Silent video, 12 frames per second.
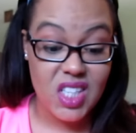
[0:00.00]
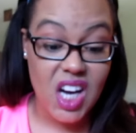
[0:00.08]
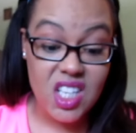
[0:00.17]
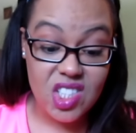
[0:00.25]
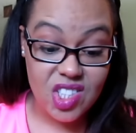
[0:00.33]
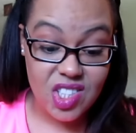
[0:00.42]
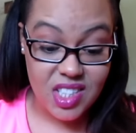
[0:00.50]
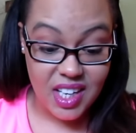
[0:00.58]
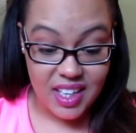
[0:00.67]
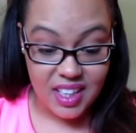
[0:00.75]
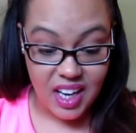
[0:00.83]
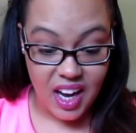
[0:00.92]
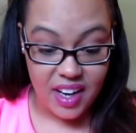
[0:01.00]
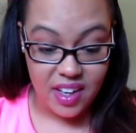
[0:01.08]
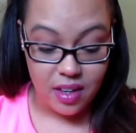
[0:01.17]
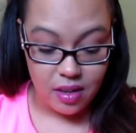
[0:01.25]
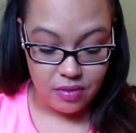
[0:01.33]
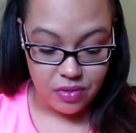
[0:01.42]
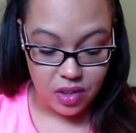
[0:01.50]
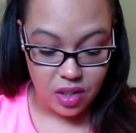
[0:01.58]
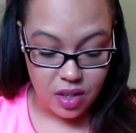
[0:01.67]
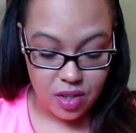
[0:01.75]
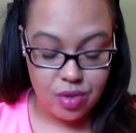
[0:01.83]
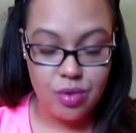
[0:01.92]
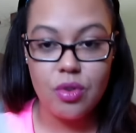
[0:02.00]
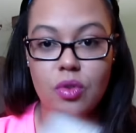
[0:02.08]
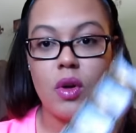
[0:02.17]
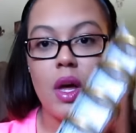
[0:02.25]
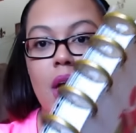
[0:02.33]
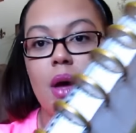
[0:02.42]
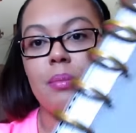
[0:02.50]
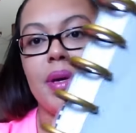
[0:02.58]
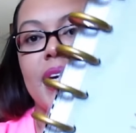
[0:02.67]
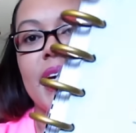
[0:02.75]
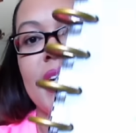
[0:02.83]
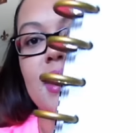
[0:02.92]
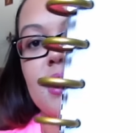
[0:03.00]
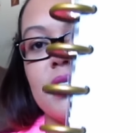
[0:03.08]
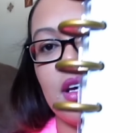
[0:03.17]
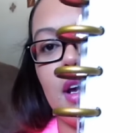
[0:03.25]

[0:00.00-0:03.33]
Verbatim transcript: touched and kind of look through because